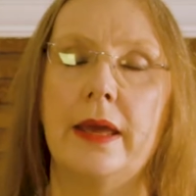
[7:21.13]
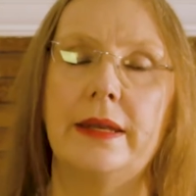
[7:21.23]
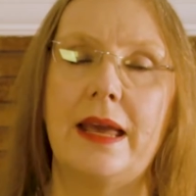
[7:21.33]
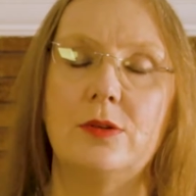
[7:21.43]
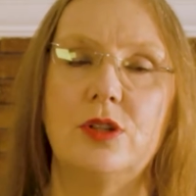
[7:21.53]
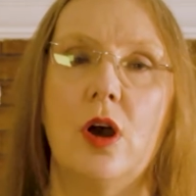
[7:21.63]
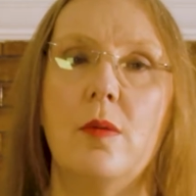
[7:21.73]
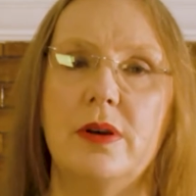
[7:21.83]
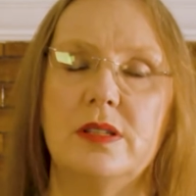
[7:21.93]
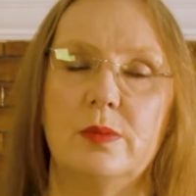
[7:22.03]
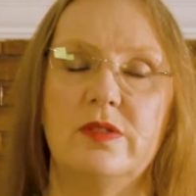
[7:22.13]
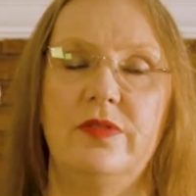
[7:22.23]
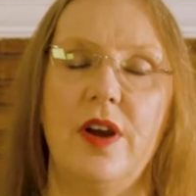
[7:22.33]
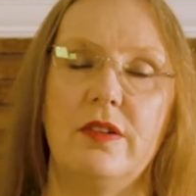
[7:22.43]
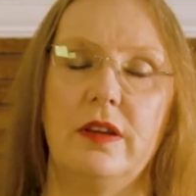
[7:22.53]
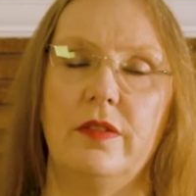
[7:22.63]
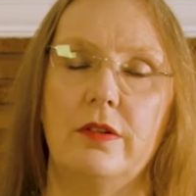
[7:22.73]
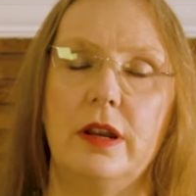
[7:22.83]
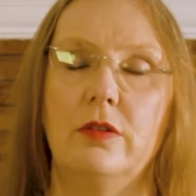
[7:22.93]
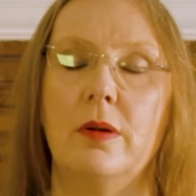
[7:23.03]
Now, Thomas was very,
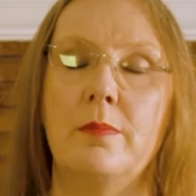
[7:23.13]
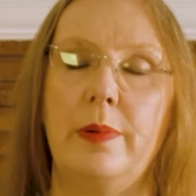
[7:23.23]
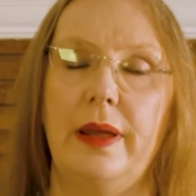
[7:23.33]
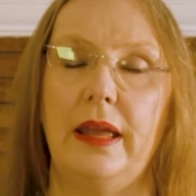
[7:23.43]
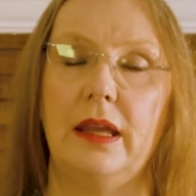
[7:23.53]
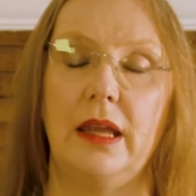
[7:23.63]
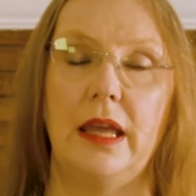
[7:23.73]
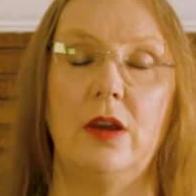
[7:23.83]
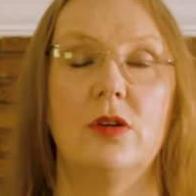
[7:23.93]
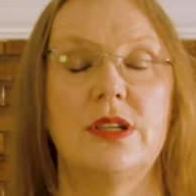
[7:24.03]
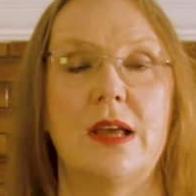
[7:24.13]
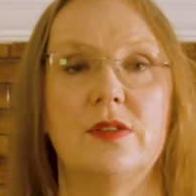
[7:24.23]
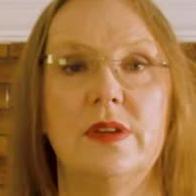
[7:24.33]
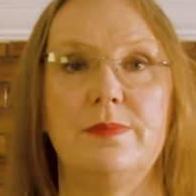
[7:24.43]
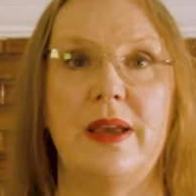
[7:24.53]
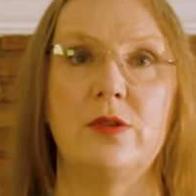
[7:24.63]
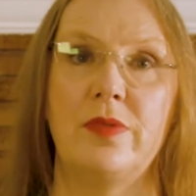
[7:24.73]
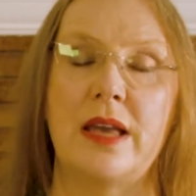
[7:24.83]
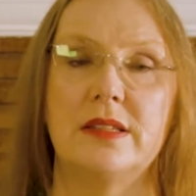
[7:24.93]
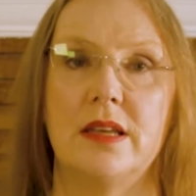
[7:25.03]
very grumpy. He got out of his bed
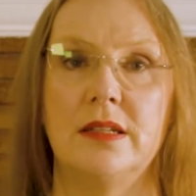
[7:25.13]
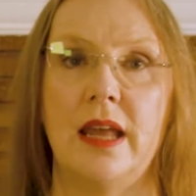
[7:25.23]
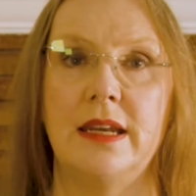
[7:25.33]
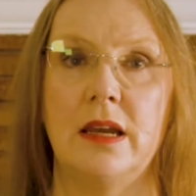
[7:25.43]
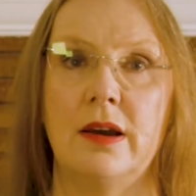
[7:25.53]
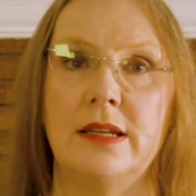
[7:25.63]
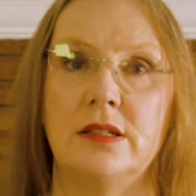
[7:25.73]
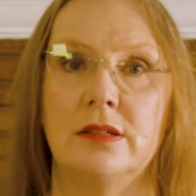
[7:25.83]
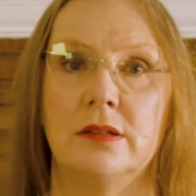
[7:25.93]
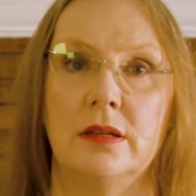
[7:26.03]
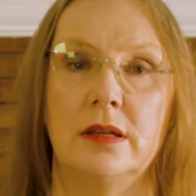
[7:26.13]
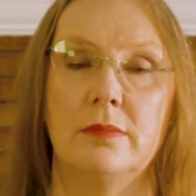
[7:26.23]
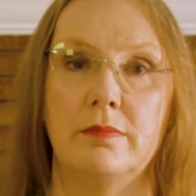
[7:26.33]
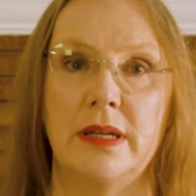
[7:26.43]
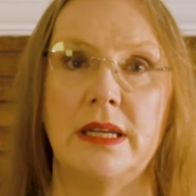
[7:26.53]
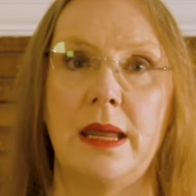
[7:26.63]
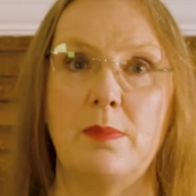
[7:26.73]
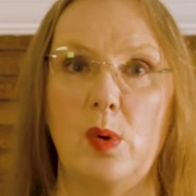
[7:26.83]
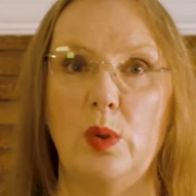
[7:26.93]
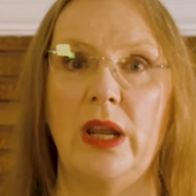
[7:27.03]
on that Sunday night, Monday
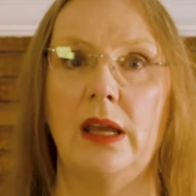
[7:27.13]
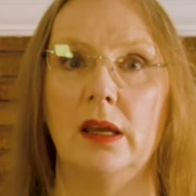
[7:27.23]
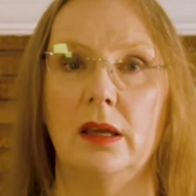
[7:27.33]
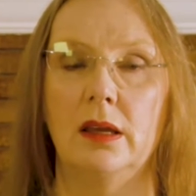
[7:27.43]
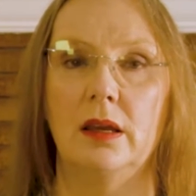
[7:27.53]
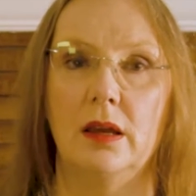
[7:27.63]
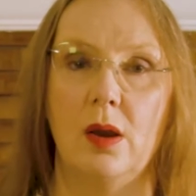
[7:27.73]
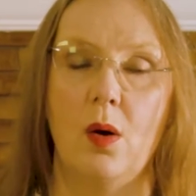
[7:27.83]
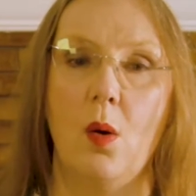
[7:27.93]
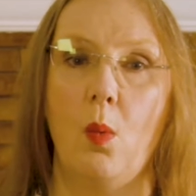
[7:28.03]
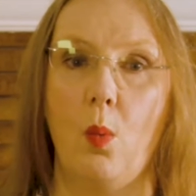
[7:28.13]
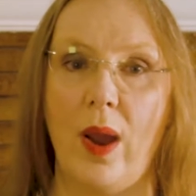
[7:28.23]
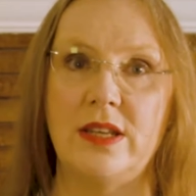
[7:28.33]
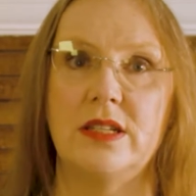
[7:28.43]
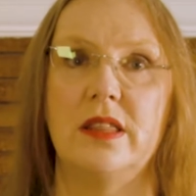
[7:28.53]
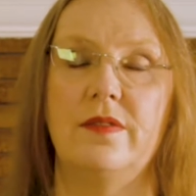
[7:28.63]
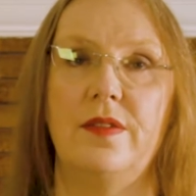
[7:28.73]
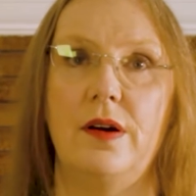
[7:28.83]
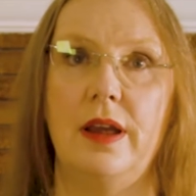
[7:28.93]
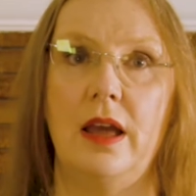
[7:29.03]
morning, went to the
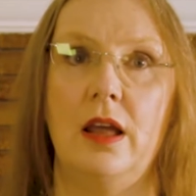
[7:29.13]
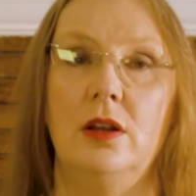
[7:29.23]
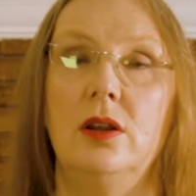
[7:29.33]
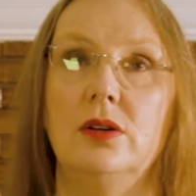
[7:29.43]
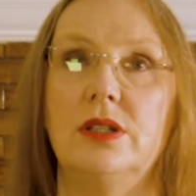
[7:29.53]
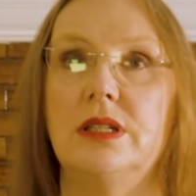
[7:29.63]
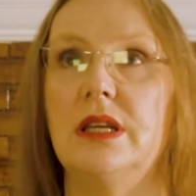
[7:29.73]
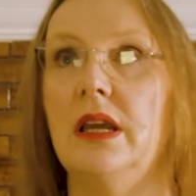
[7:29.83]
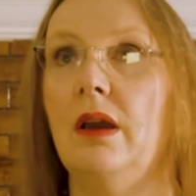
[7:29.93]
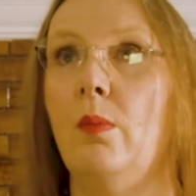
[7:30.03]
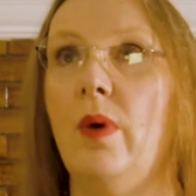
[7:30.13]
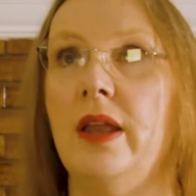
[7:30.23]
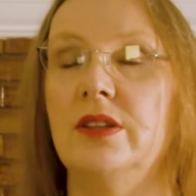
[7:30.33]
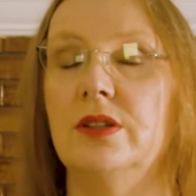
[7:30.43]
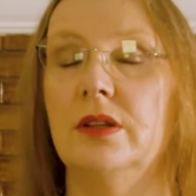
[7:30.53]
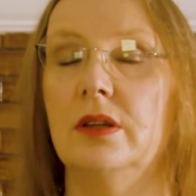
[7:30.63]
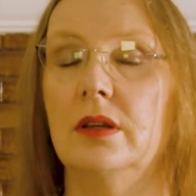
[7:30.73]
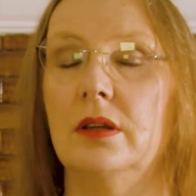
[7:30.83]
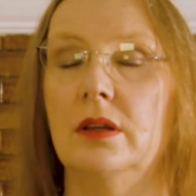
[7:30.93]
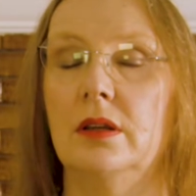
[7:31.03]
fire, looked at it and went,
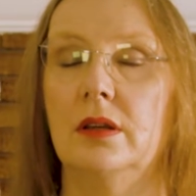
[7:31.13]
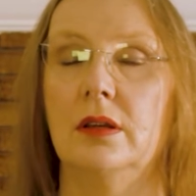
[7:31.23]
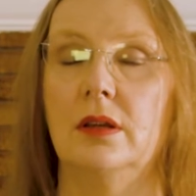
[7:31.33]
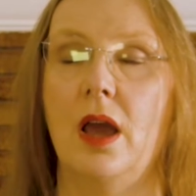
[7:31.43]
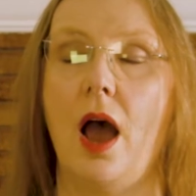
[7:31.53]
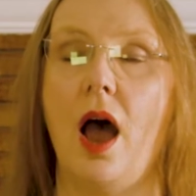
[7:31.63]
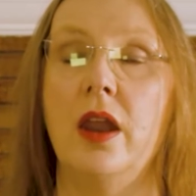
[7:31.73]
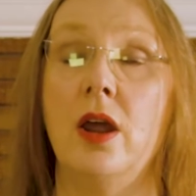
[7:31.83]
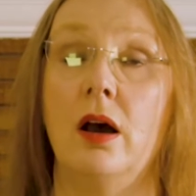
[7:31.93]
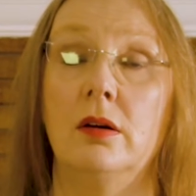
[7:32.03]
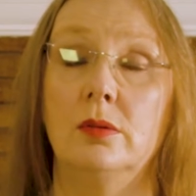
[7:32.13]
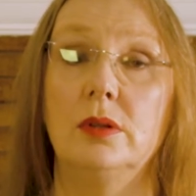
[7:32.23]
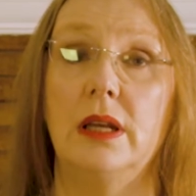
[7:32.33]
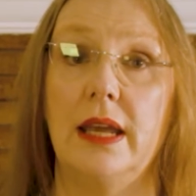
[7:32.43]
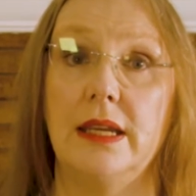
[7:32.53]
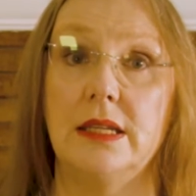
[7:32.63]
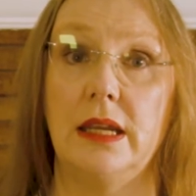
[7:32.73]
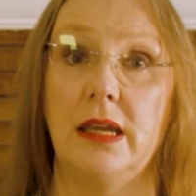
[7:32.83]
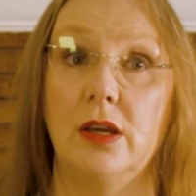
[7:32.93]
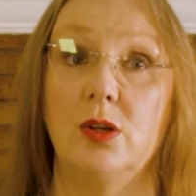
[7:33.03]
an old
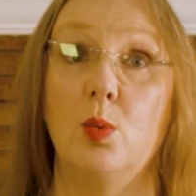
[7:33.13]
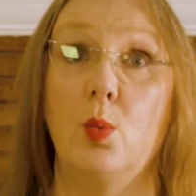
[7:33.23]
lady could